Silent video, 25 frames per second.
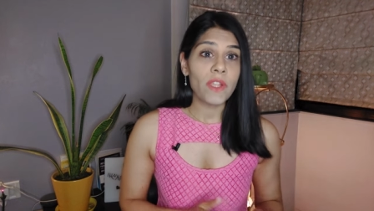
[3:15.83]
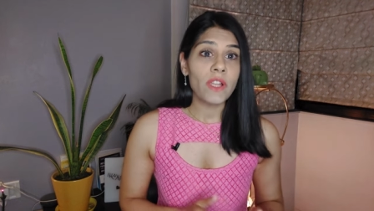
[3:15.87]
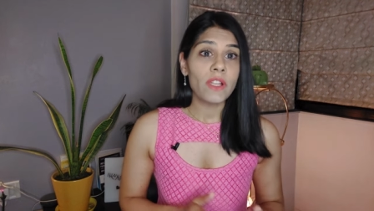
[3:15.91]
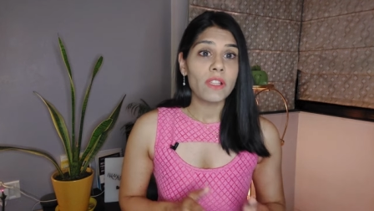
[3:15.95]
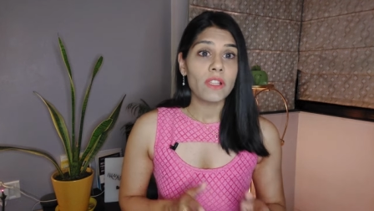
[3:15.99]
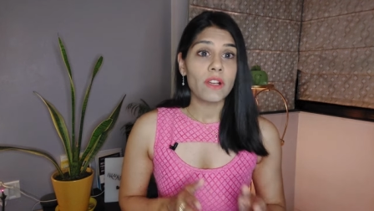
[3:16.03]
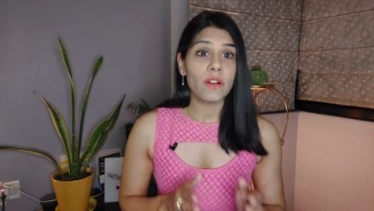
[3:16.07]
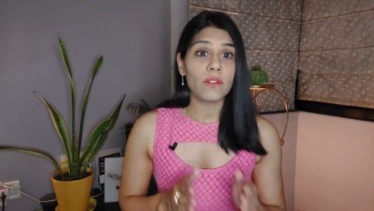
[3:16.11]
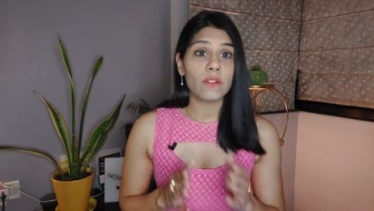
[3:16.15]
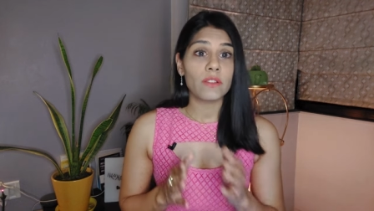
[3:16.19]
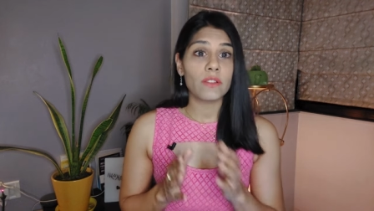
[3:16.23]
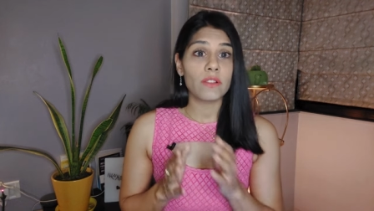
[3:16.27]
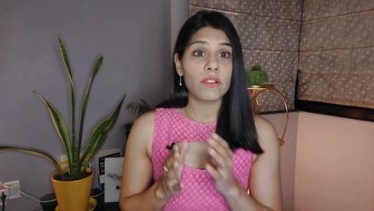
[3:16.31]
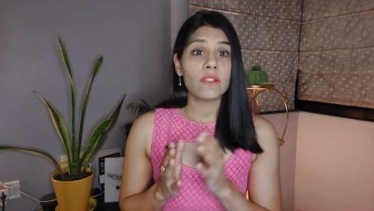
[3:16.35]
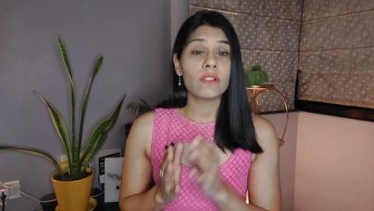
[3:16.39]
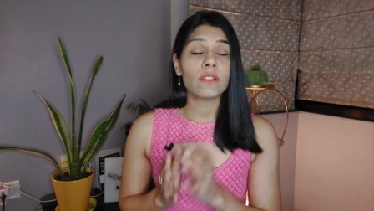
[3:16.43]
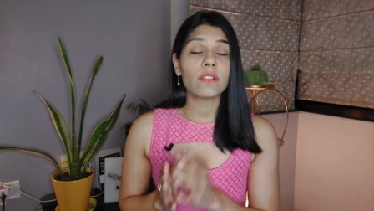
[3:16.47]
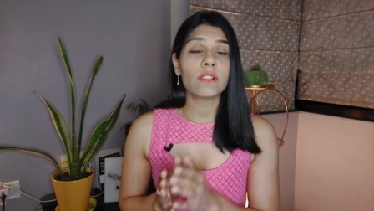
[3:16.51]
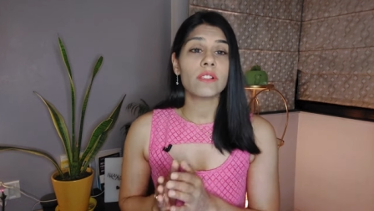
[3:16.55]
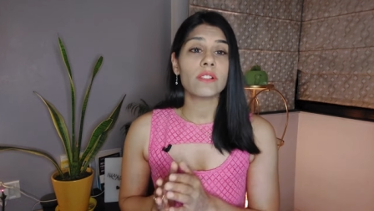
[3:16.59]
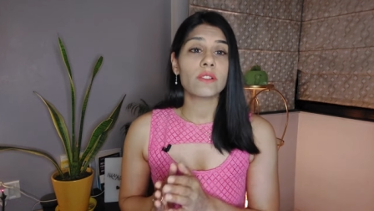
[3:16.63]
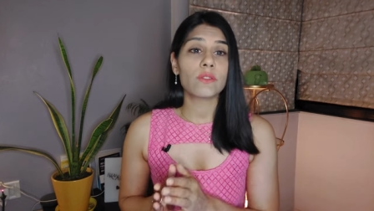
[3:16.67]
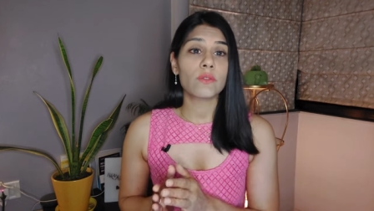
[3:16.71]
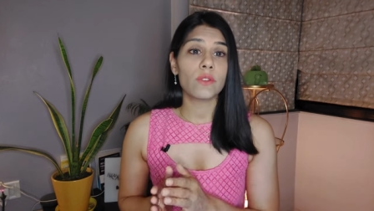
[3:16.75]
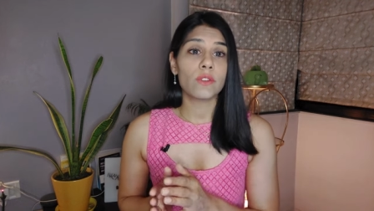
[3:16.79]
Now, this
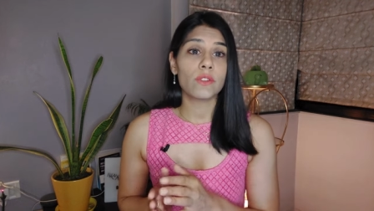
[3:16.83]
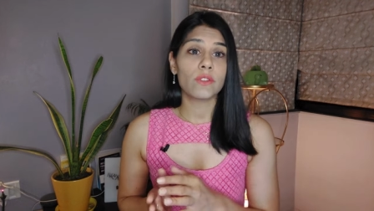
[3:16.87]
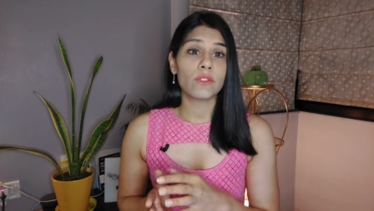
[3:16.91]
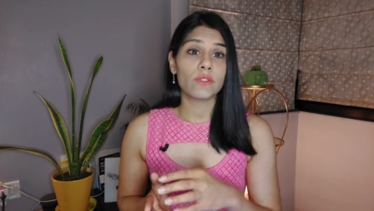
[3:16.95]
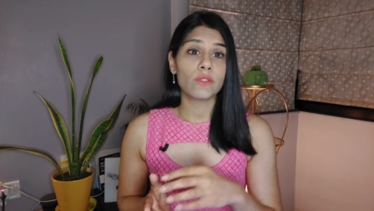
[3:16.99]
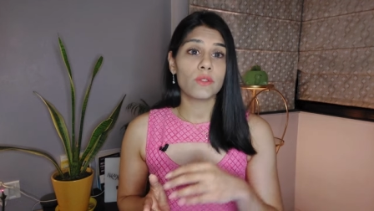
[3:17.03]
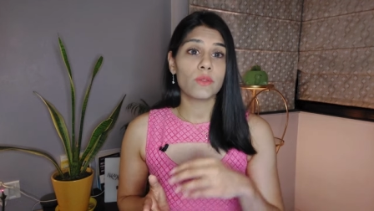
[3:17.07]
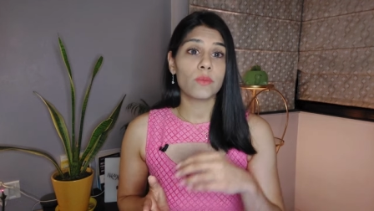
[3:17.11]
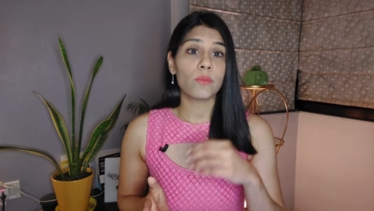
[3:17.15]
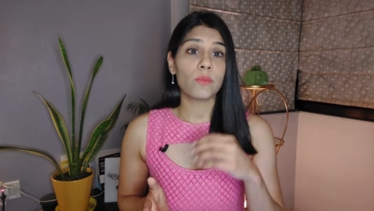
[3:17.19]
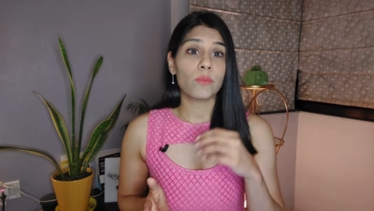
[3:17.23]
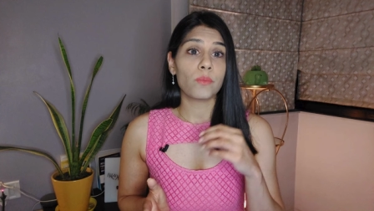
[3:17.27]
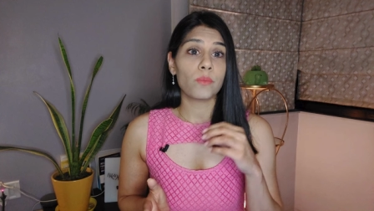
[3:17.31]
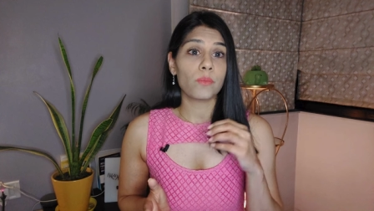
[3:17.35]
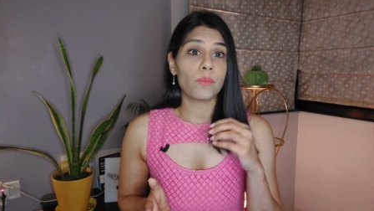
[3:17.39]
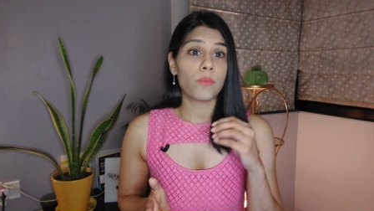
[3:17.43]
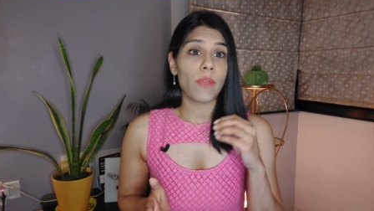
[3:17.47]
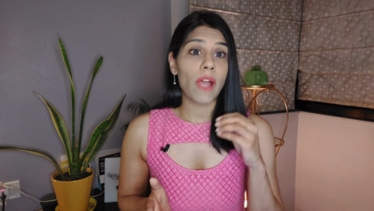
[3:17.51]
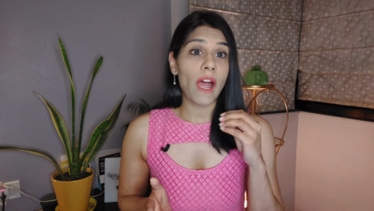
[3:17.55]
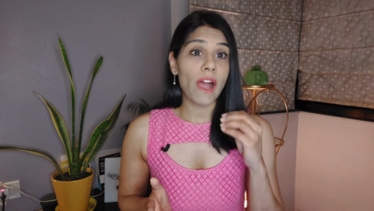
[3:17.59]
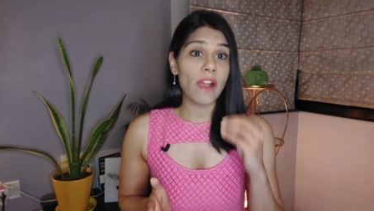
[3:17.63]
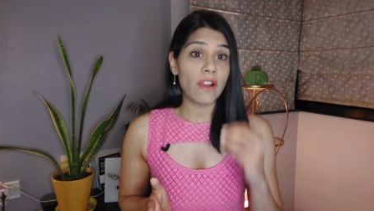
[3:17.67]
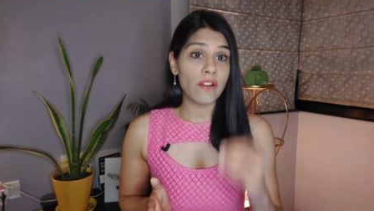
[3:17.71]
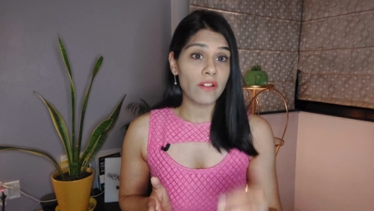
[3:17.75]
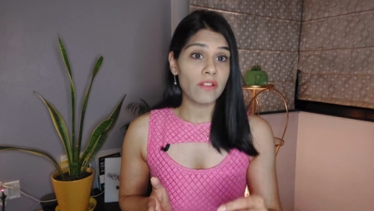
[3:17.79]
is going to
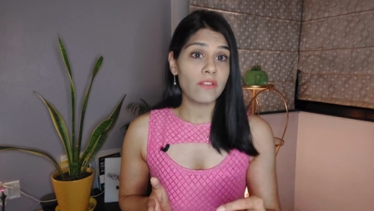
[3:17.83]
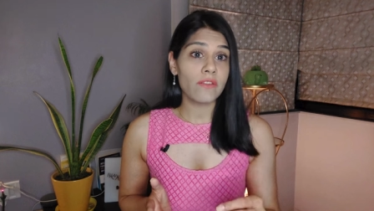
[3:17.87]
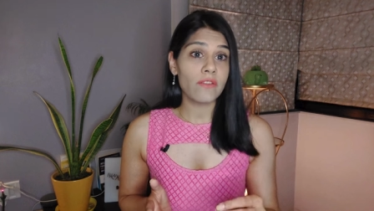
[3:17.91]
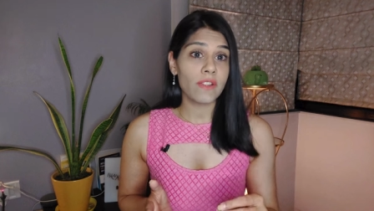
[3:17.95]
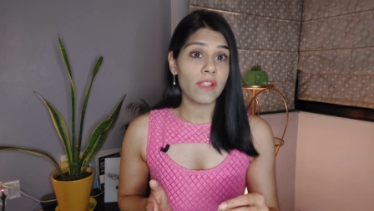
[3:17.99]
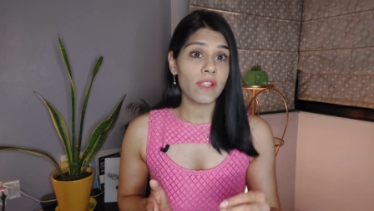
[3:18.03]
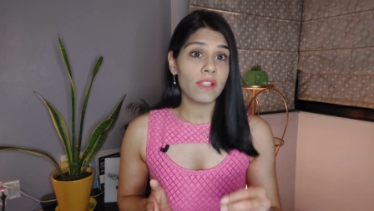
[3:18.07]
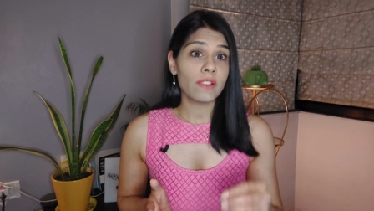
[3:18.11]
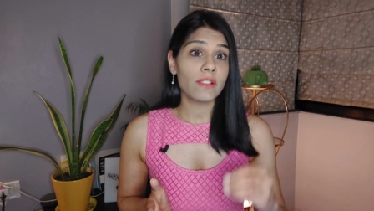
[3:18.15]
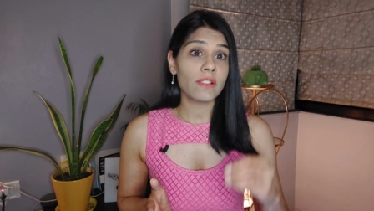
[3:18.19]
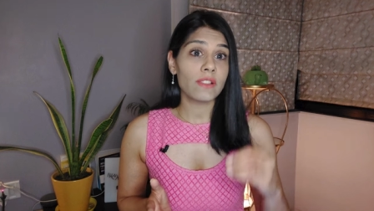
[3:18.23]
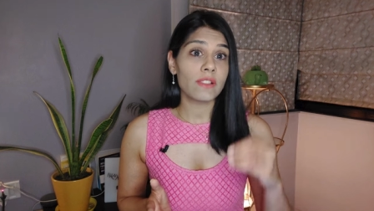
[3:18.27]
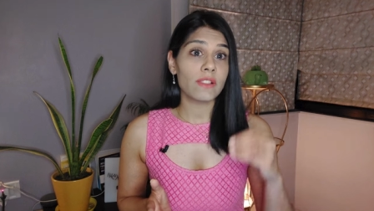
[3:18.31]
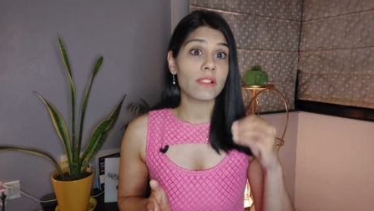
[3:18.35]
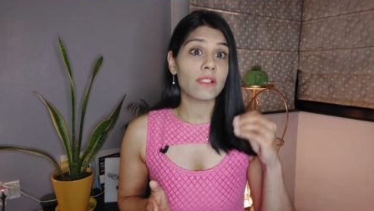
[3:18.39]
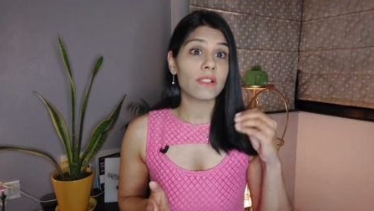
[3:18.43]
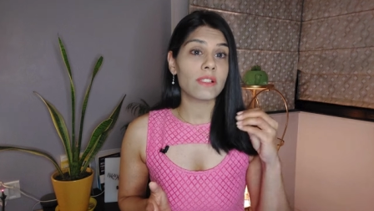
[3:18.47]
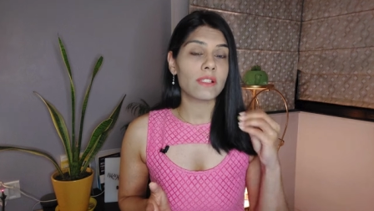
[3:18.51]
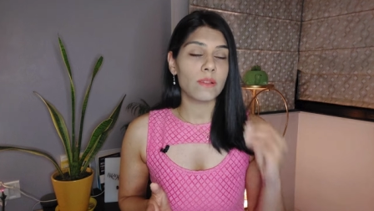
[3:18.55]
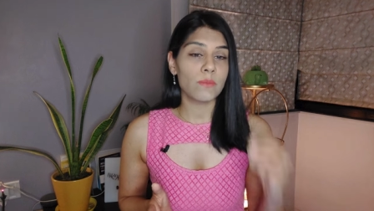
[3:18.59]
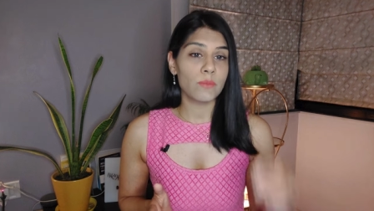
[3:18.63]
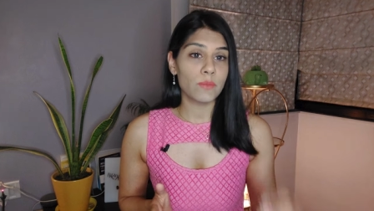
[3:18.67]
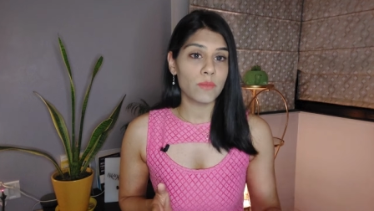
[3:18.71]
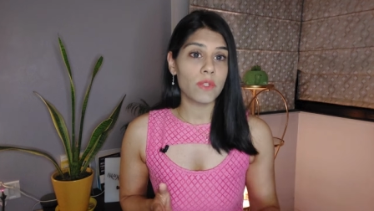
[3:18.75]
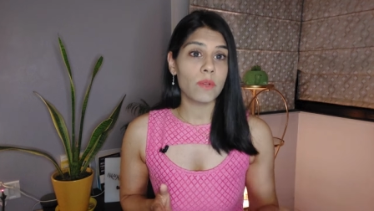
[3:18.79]
aggravate the
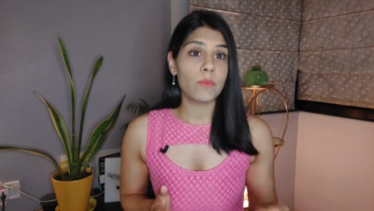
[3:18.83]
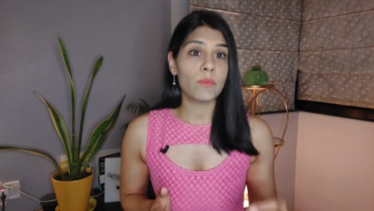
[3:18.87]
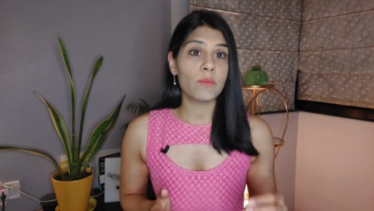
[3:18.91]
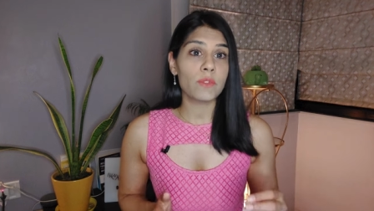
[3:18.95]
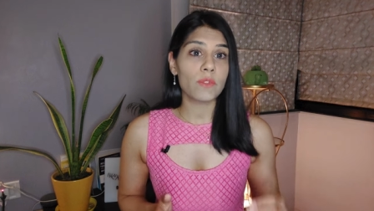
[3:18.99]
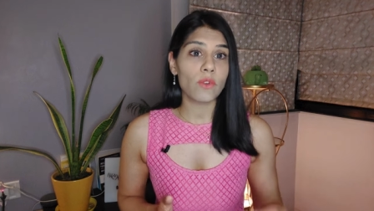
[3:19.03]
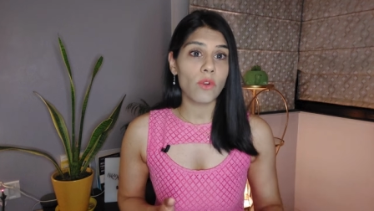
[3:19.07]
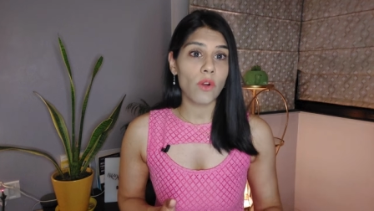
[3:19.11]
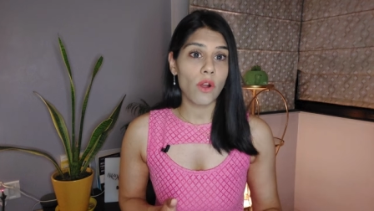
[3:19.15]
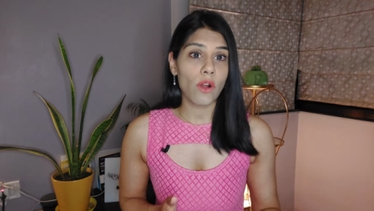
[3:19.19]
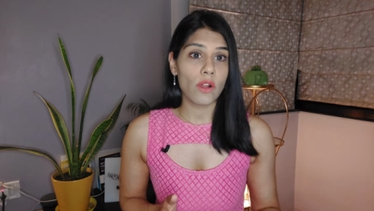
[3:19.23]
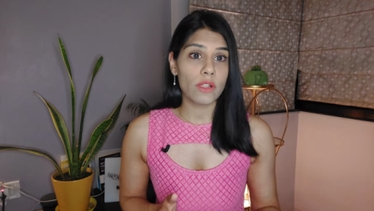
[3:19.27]
symptoms